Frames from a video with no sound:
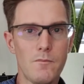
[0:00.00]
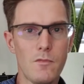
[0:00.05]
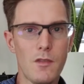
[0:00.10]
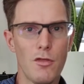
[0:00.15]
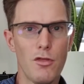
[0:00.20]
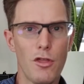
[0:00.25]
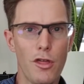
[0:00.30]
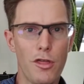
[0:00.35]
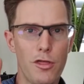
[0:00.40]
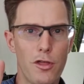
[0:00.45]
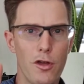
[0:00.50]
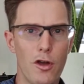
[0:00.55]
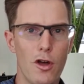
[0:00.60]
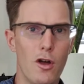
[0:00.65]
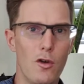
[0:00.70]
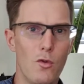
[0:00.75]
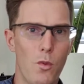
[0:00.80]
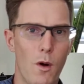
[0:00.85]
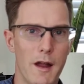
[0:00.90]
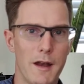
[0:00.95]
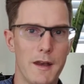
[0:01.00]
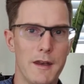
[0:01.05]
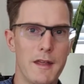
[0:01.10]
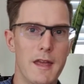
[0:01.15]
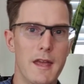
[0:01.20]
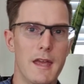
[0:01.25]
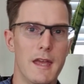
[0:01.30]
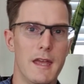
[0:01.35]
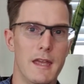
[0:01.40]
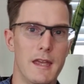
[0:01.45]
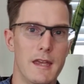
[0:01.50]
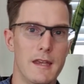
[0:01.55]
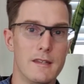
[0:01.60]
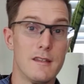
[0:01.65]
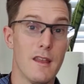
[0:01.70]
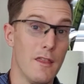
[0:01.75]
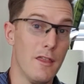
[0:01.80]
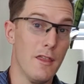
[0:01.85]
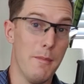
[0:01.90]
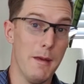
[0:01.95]
The third one
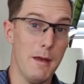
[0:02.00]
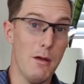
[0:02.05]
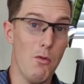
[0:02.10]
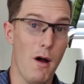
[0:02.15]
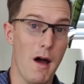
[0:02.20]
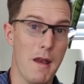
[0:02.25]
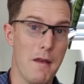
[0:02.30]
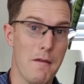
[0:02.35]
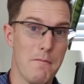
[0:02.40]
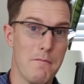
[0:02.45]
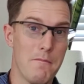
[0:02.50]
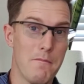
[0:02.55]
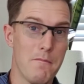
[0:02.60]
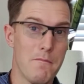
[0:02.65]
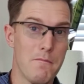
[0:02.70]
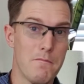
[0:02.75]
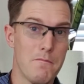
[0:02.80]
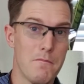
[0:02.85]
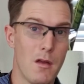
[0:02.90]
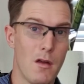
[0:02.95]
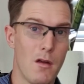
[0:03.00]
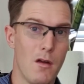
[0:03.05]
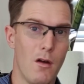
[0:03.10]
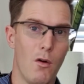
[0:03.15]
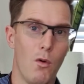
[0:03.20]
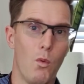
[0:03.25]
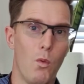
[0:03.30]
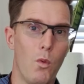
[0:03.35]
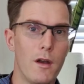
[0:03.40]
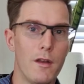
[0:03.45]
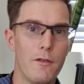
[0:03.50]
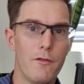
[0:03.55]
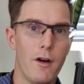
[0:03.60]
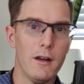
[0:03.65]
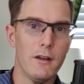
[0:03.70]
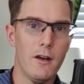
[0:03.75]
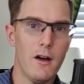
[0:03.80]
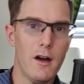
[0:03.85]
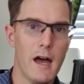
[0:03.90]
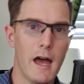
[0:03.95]
is the big one. What if I
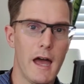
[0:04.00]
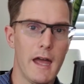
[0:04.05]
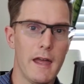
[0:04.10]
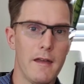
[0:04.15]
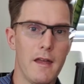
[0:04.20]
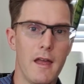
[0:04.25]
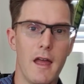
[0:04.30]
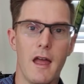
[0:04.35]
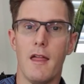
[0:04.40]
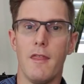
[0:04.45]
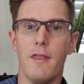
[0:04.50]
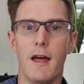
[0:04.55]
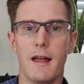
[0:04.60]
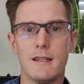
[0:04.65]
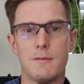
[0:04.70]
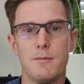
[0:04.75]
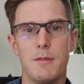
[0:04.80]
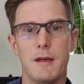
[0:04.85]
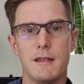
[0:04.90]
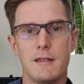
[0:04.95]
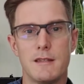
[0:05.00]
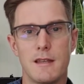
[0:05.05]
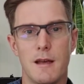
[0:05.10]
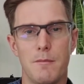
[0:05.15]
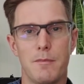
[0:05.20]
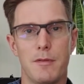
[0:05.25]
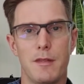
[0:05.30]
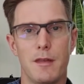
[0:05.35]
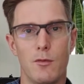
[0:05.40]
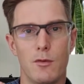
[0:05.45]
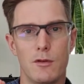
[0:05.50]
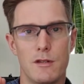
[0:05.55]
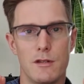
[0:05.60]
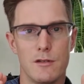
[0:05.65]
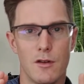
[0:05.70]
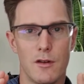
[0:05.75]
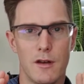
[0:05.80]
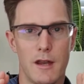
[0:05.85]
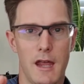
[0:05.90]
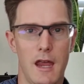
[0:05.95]
die? That's been something which is
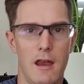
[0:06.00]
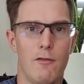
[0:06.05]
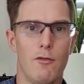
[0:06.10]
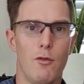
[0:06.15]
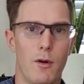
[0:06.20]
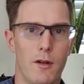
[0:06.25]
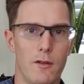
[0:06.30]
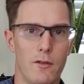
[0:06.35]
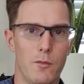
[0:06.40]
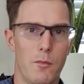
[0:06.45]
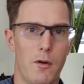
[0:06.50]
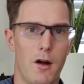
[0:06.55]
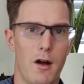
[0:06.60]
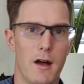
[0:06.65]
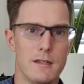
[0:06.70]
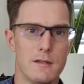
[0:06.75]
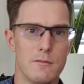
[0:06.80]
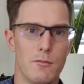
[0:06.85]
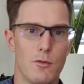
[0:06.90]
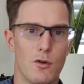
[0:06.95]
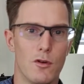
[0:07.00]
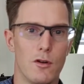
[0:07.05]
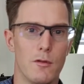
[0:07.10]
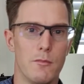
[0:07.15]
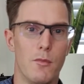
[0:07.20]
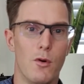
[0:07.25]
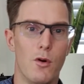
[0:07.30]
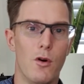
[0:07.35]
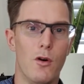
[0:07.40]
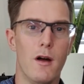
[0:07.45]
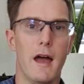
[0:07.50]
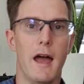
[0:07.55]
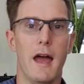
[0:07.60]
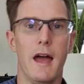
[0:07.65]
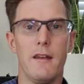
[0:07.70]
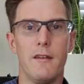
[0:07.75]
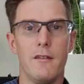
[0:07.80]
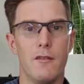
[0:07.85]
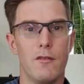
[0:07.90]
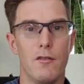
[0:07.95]
on everyone's minds more and more,
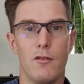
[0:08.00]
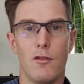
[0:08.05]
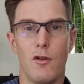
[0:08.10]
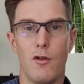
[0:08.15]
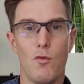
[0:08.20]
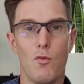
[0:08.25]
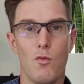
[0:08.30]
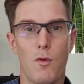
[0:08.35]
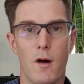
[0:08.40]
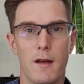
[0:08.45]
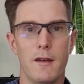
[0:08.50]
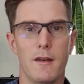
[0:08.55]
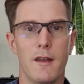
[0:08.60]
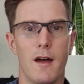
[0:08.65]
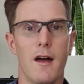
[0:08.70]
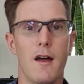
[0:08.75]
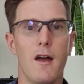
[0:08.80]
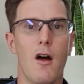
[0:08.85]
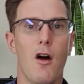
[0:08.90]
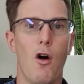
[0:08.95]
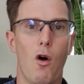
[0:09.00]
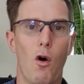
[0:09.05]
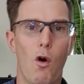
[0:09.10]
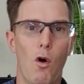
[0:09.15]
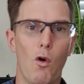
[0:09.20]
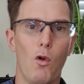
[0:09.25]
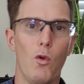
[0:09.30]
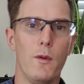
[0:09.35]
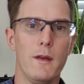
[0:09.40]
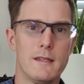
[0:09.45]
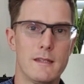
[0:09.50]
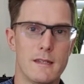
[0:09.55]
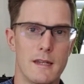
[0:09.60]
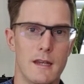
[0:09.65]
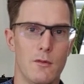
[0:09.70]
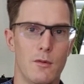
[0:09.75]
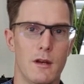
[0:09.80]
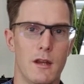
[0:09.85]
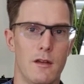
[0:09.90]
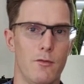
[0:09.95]
and no wonder. All we
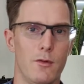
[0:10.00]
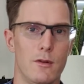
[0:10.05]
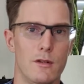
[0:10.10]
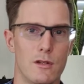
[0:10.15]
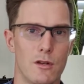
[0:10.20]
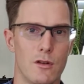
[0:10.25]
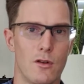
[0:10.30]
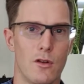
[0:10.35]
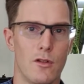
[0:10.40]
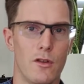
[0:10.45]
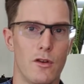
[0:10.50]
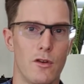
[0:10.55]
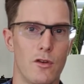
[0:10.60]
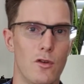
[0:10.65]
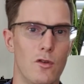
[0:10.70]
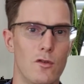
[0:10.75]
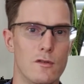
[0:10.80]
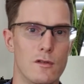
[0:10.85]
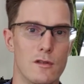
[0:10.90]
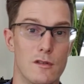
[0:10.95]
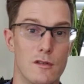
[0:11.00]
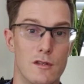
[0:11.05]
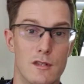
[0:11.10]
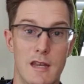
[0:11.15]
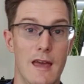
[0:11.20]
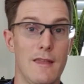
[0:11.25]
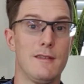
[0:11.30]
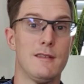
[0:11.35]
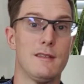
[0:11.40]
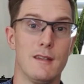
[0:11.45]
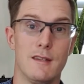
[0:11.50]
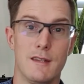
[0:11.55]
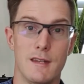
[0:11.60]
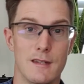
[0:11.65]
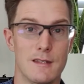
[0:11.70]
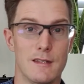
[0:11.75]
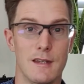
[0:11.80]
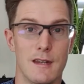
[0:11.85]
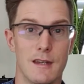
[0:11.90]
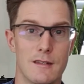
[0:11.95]
see whenever we turn on the news is death
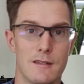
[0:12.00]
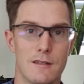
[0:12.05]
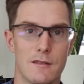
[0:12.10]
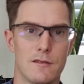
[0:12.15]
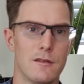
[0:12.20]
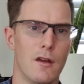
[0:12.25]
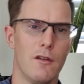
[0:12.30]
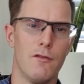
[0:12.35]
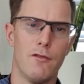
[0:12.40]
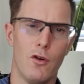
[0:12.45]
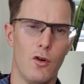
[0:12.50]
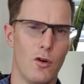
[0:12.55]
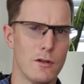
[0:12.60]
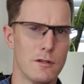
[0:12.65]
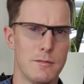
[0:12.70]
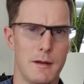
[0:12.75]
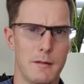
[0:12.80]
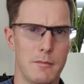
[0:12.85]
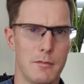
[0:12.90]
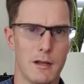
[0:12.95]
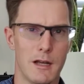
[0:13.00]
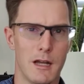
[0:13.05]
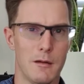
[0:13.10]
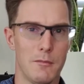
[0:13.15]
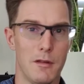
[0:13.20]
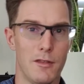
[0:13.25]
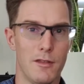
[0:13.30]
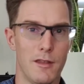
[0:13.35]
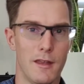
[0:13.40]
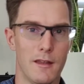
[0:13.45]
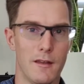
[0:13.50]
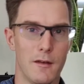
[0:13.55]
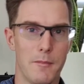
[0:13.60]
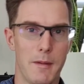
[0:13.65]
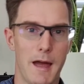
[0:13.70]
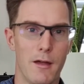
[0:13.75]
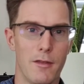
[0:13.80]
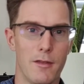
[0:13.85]
statistics. So of course people are going to be thinking about